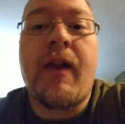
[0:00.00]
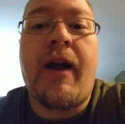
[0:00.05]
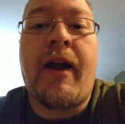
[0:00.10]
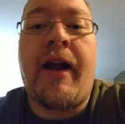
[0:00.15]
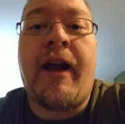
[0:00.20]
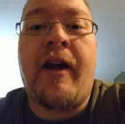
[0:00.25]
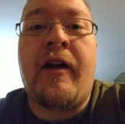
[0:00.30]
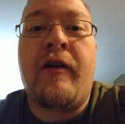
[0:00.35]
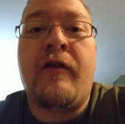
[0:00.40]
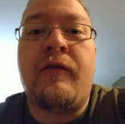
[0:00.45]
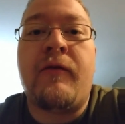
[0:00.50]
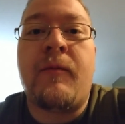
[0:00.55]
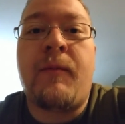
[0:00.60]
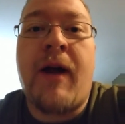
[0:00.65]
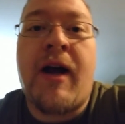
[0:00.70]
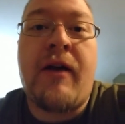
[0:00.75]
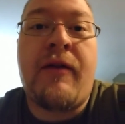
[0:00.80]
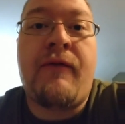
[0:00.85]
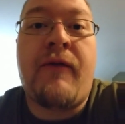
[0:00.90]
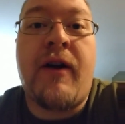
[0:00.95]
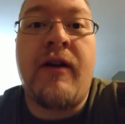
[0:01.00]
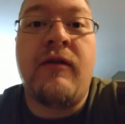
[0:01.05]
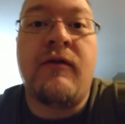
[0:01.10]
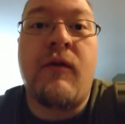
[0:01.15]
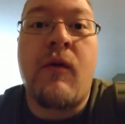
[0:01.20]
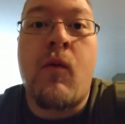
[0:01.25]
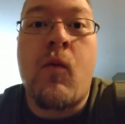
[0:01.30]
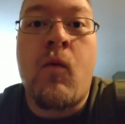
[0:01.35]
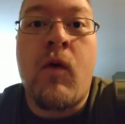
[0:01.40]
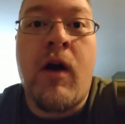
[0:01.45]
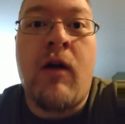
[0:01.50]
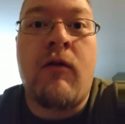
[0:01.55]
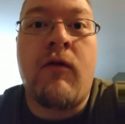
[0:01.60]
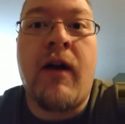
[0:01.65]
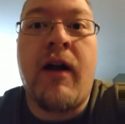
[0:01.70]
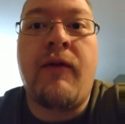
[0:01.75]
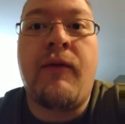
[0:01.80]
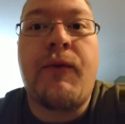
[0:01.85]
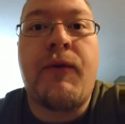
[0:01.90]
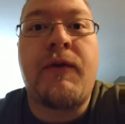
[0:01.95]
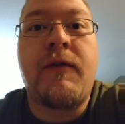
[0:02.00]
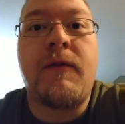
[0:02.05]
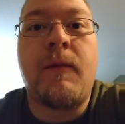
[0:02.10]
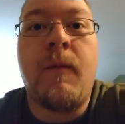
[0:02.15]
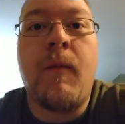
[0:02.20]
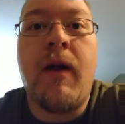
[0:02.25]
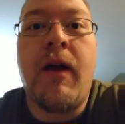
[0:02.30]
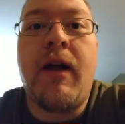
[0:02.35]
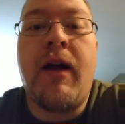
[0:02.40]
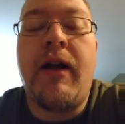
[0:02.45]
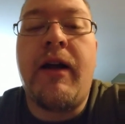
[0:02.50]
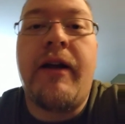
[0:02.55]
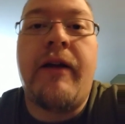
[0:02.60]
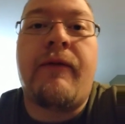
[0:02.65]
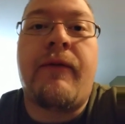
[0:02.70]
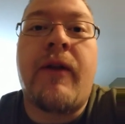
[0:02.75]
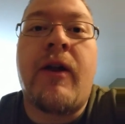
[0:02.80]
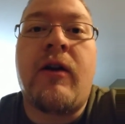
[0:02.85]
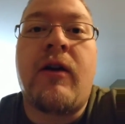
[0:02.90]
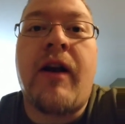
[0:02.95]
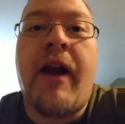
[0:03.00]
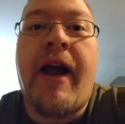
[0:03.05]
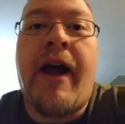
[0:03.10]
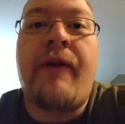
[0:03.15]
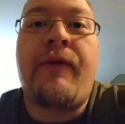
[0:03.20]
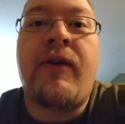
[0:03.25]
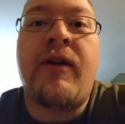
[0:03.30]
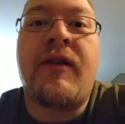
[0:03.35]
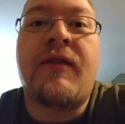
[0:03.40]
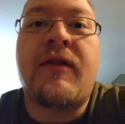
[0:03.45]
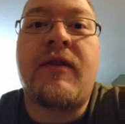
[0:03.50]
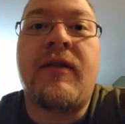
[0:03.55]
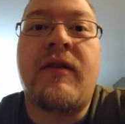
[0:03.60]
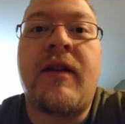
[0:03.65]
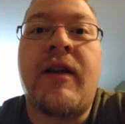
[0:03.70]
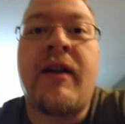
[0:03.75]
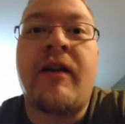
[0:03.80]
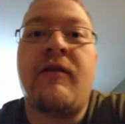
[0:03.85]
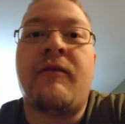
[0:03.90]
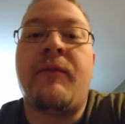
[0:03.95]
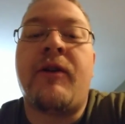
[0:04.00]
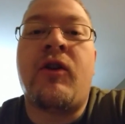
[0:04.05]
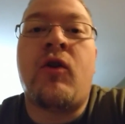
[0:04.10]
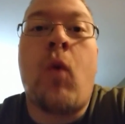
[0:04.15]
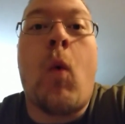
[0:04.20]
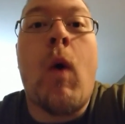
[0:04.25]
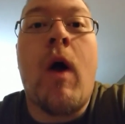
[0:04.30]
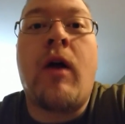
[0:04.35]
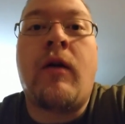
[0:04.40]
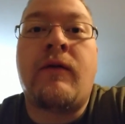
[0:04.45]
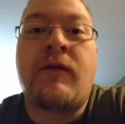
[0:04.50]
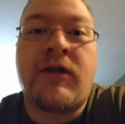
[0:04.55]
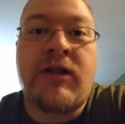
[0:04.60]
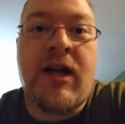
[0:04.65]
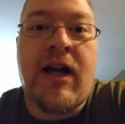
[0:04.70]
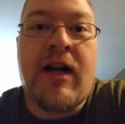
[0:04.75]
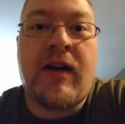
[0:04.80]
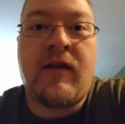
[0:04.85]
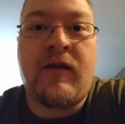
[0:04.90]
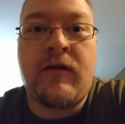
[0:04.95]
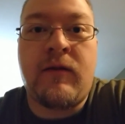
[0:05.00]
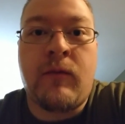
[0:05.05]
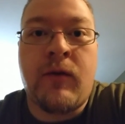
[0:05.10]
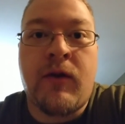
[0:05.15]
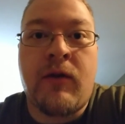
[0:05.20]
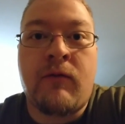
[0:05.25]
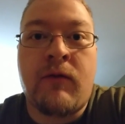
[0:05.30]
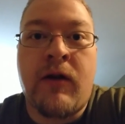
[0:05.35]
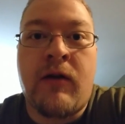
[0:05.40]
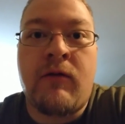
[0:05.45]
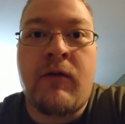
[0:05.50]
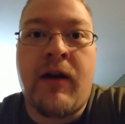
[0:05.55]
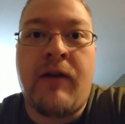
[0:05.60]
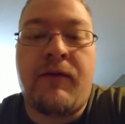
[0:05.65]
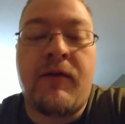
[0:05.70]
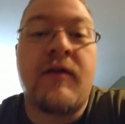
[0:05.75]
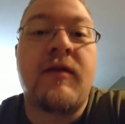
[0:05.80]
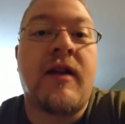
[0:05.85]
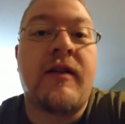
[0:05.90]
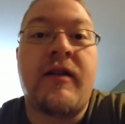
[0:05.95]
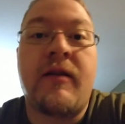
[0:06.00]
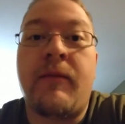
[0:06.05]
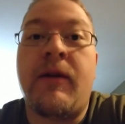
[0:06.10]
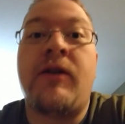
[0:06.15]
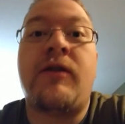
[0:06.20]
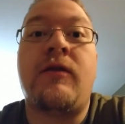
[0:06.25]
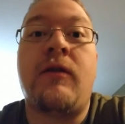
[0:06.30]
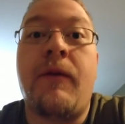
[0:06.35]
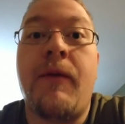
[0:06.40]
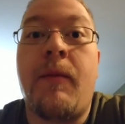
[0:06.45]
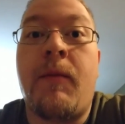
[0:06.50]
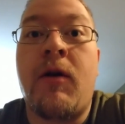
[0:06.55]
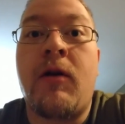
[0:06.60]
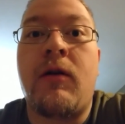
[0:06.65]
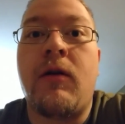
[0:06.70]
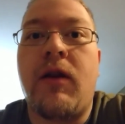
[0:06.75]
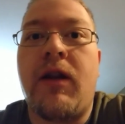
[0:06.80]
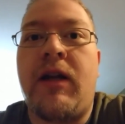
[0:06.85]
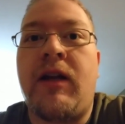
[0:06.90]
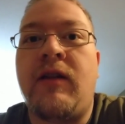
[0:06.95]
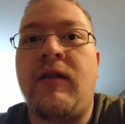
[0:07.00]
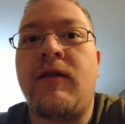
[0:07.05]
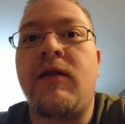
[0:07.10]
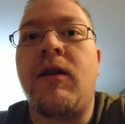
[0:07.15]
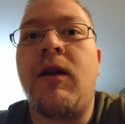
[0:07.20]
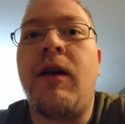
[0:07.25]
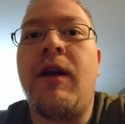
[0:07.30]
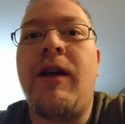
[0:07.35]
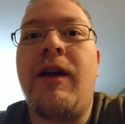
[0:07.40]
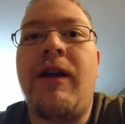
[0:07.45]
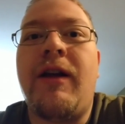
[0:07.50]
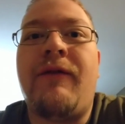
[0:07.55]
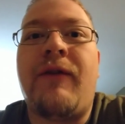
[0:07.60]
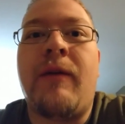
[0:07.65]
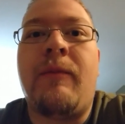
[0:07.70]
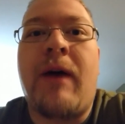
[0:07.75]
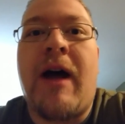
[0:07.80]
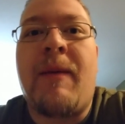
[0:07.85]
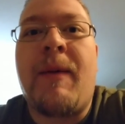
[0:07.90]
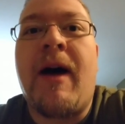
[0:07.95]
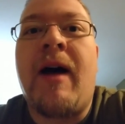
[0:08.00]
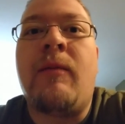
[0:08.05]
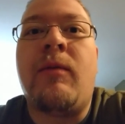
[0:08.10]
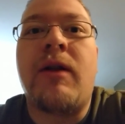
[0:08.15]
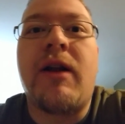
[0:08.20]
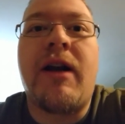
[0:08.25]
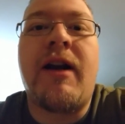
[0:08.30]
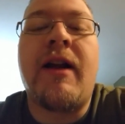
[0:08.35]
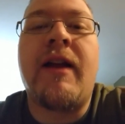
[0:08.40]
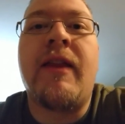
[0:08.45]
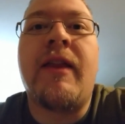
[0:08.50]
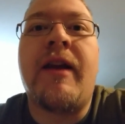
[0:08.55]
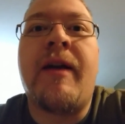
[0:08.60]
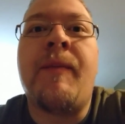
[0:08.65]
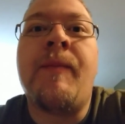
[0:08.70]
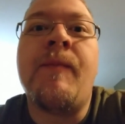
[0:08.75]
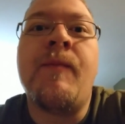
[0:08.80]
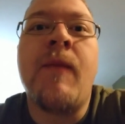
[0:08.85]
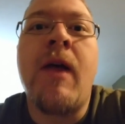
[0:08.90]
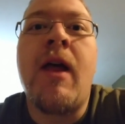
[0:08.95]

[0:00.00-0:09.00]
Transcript: I have pathfinders with rail rifles. If they're in half distance, that gives me 12 shots with the rail rifles, not to mention all the marker lights. If I pop hot-blooded on them,